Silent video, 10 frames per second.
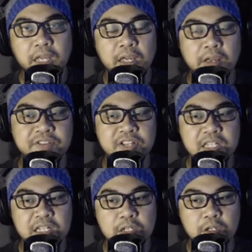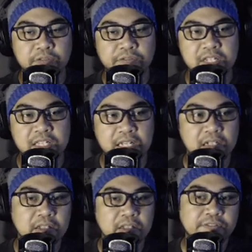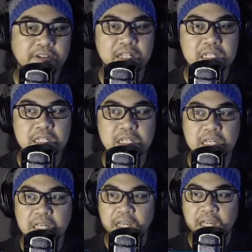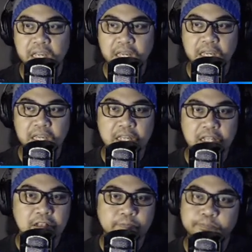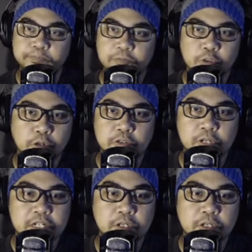emphasis on physical defense and to address your